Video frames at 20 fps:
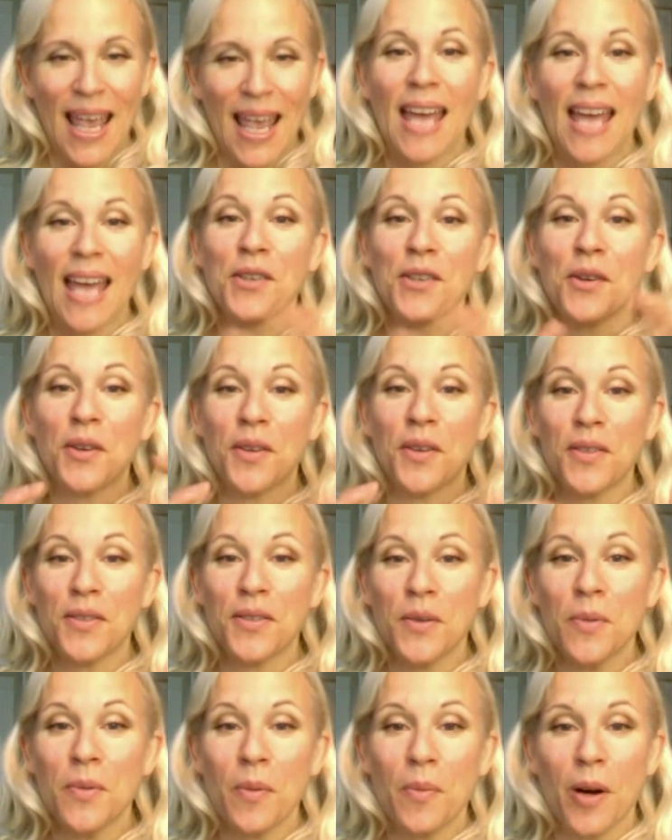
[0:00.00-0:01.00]
and to go to the
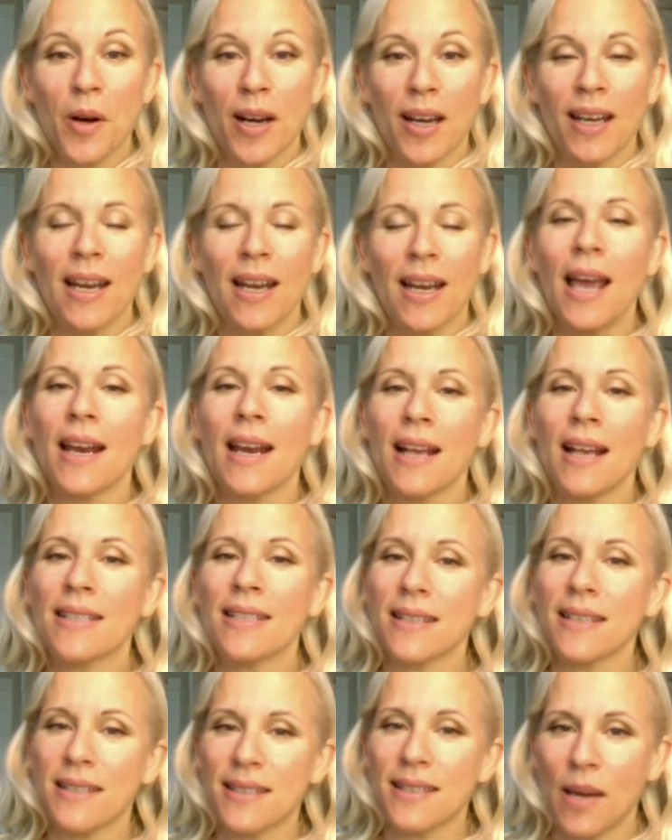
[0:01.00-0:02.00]
supermarket and
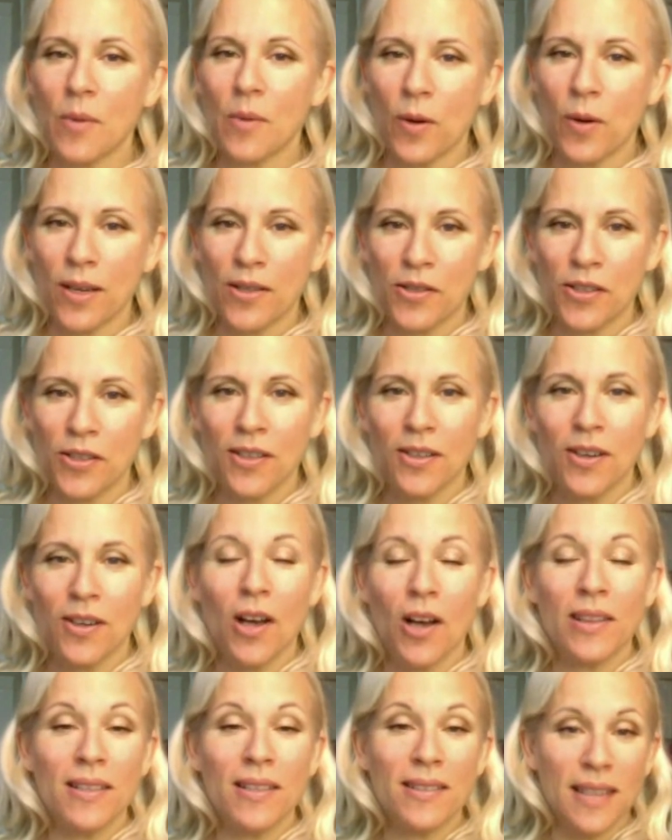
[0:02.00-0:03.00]
ask the same question
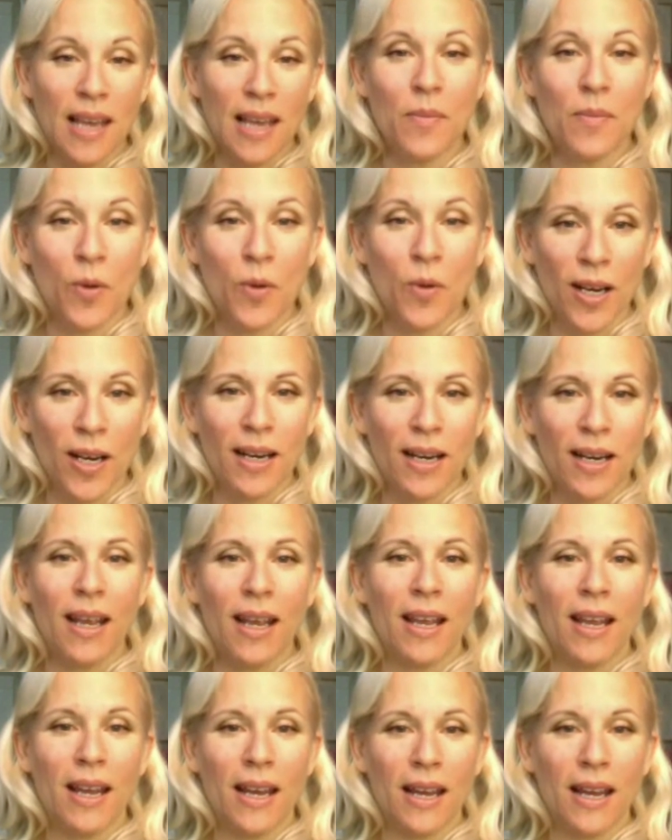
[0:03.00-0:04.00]
on the same morning
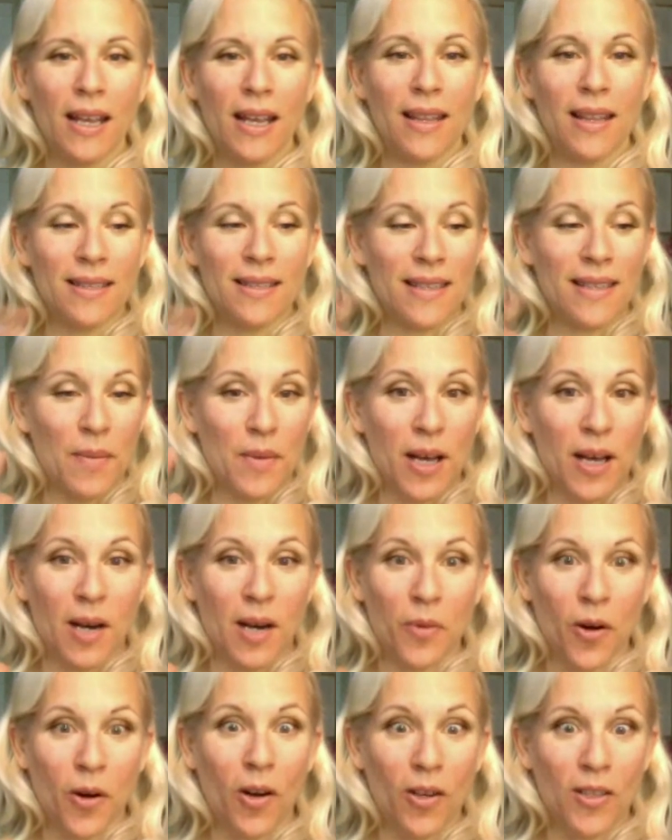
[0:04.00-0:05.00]
in the same kind
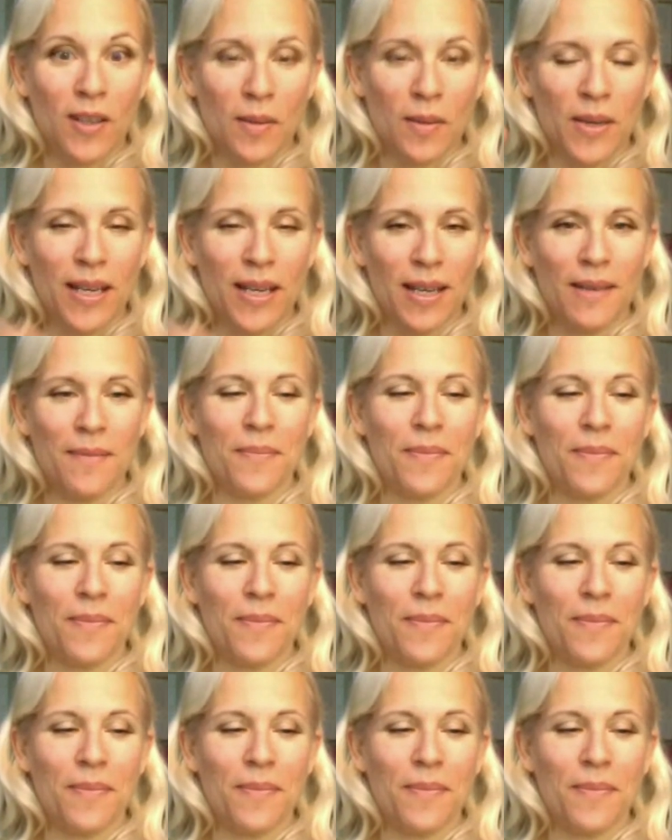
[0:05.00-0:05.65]
of proximity.